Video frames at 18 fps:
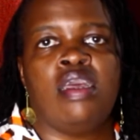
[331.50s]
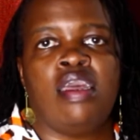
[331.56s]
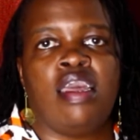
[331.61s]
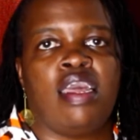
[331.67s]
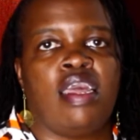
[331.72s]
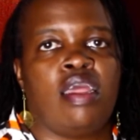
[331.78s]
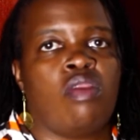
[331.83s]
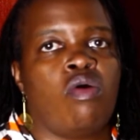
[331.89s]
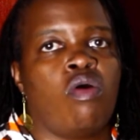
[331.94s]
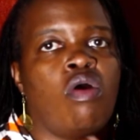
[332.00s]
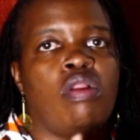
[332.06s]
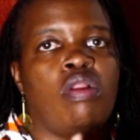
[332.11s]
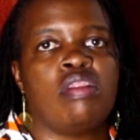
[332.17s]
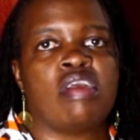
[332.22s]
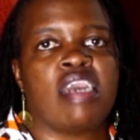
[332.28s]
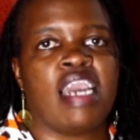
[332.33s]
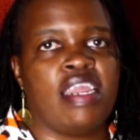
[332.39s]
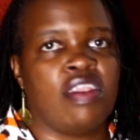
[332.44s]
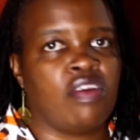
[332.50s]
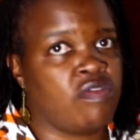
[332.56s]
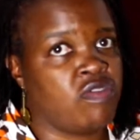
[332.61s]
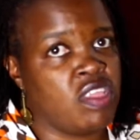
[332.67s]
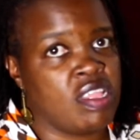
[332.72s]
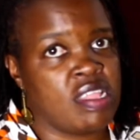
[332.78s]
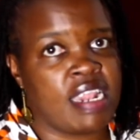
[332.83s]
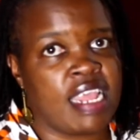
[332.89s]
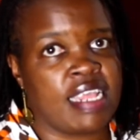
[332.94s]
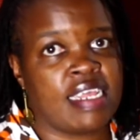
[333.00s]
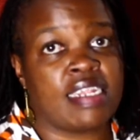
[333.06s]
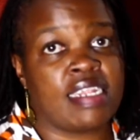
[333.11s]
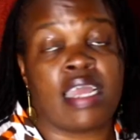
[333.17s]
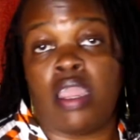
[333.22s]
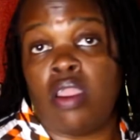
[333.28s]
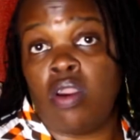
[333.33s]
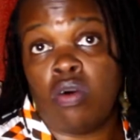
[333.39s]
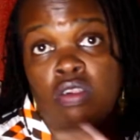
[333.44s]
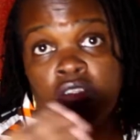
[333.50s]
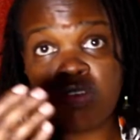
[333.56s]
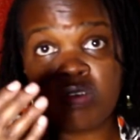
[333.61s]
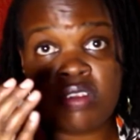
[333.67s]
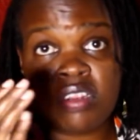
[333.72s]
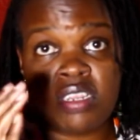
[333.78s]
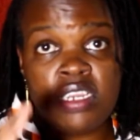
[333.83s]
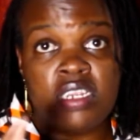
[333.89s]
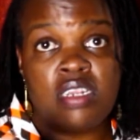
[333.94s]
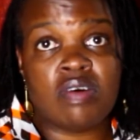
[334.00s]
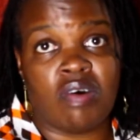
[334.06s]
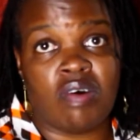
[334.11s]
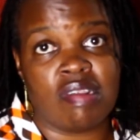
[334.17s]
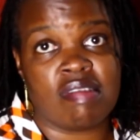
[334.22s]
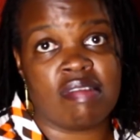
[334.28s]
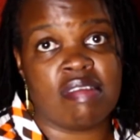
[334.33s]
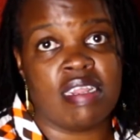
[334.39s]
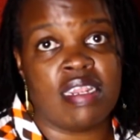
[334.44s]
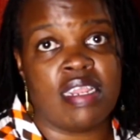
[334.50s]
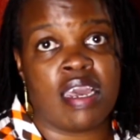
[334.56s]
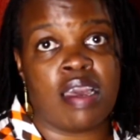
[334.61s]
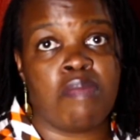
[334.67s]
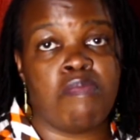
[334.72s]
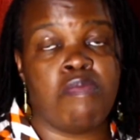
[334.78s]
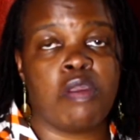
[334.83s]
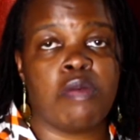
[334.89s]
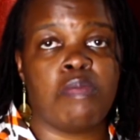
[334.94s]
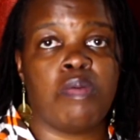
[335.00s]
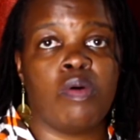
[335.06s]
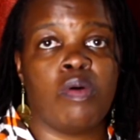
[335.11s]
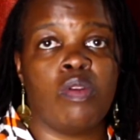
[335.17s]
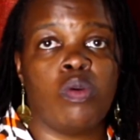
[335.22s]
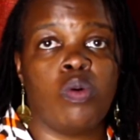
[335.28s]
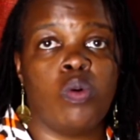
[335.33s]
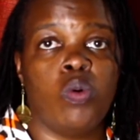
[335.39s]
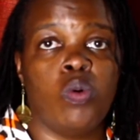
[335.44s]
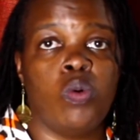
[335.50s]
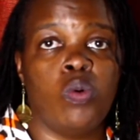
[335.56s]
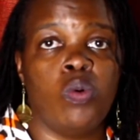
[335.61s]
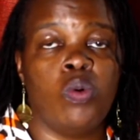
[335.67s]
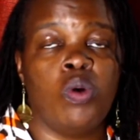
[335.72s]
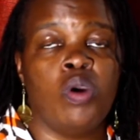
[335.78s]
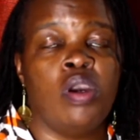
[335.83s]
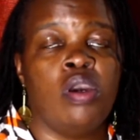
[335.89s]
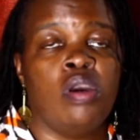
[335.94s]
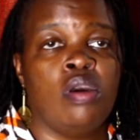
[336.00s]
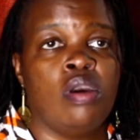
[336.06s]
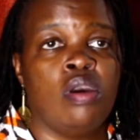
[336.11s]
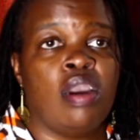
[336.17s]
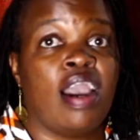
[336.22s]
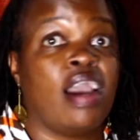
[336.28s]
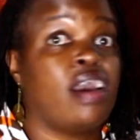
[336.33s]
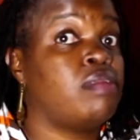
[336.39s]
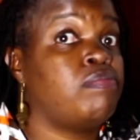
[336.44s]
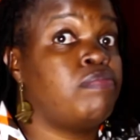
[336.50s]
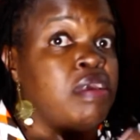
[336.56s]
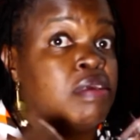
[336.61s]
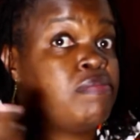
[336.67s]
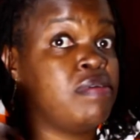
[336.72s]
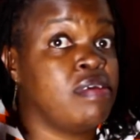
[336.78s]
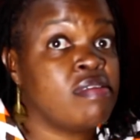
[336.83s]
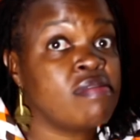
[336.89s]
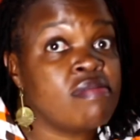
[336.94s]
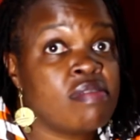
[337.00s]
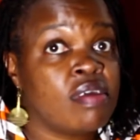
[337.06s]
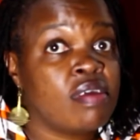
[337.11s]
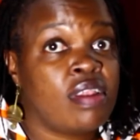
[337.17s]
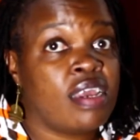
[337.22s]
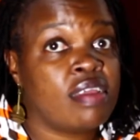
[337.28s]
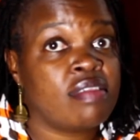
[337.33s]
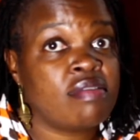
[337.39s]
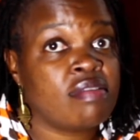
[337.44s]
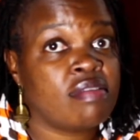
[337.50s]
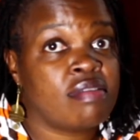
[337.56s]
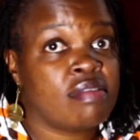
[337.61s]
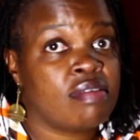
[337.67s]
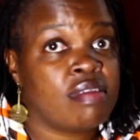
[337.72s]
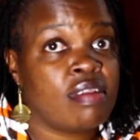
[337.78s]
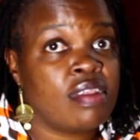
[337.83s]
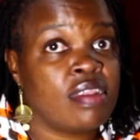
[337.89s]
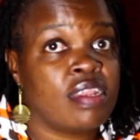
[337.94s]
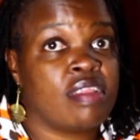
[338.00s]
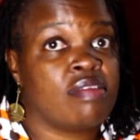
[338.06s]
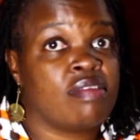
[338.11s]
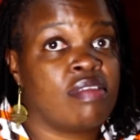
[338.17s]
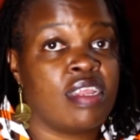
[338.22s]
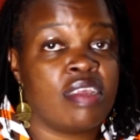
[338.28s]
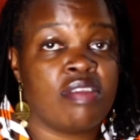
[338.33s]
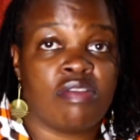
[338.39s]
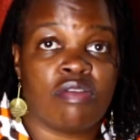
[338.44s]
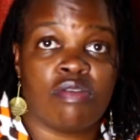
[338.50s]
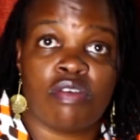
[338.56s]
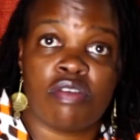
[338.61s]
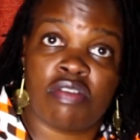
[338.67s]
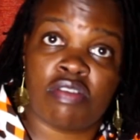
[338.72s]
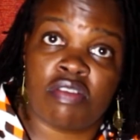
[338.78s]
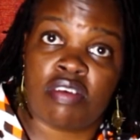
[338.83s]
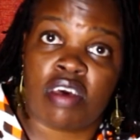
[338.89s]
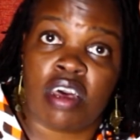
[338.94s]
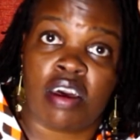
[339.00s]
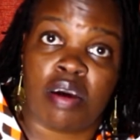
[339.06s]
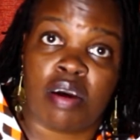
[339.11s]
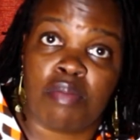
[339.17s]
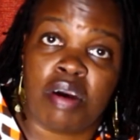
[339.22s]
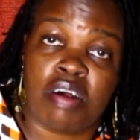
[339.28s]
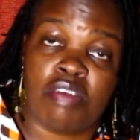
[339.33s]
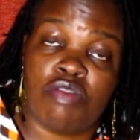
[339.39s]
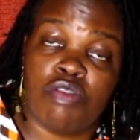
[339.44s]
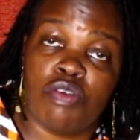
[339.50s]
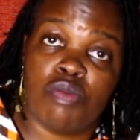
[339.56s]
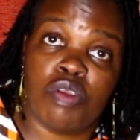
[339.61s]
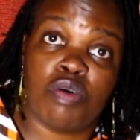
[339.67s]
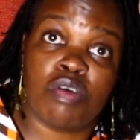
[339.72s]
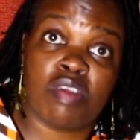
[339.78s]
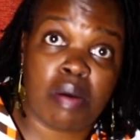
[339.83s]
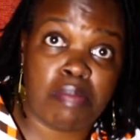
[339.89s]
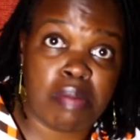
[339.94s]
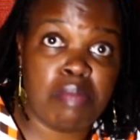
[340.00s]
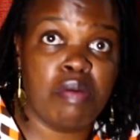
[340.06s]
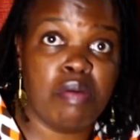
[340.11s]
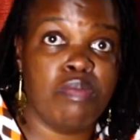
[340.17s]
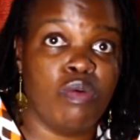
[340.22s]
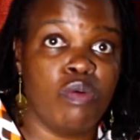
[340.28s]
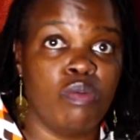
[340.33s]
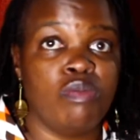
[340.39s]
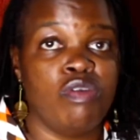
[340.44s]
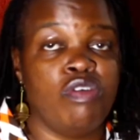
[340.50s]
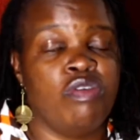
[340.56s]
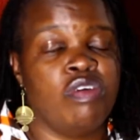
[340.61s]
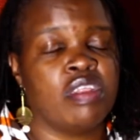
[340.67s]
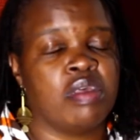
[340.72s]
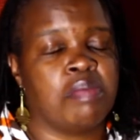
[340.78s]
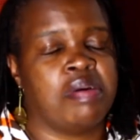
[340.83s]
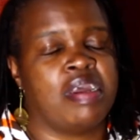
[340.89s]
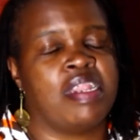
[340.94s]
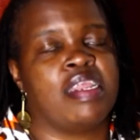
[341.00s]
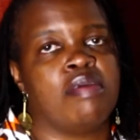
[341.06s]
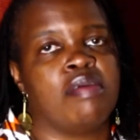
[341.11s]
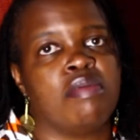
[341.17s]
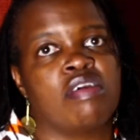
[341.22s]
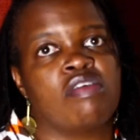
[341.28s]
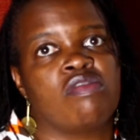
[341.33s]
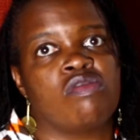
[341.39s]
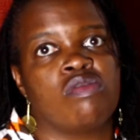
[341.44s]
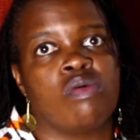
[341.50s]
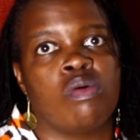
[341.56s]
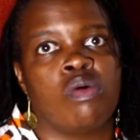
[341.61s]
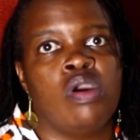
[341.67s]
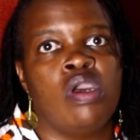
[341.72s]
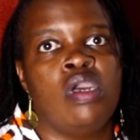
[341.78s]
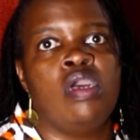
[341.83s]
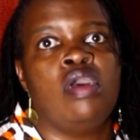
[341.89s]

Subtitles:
and all kind of things like that. I also did consider people who had babies. Let's not assume there was a baby boom during the pandemic. So